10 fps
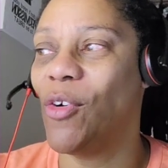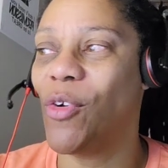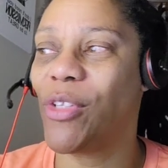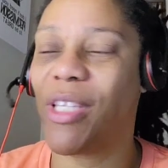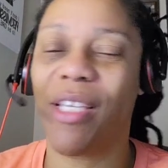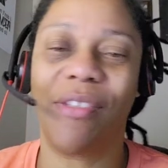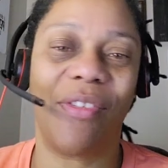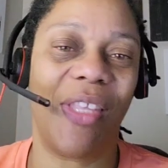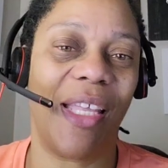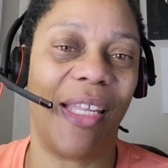or things
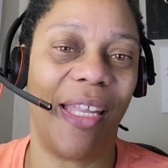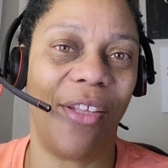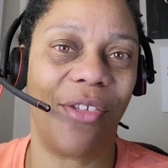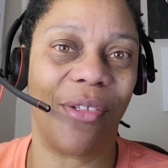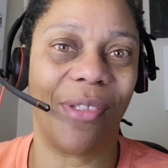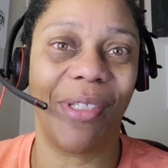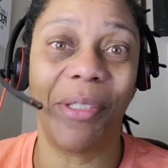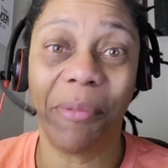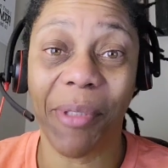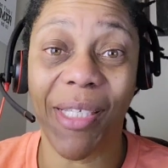of that nature,
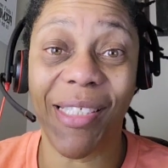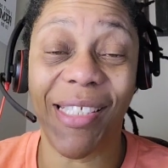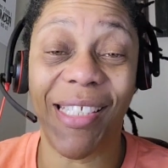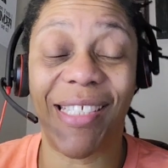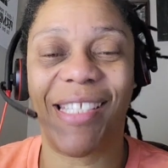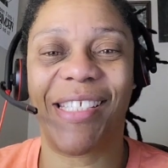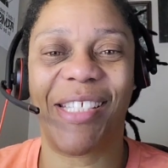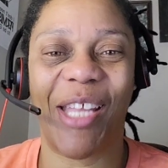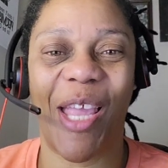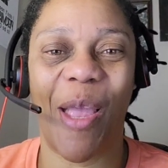because it just
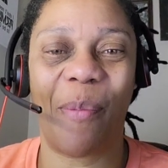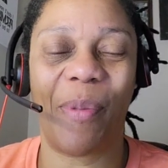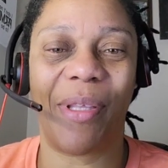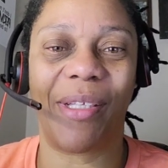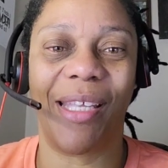doesn't happen.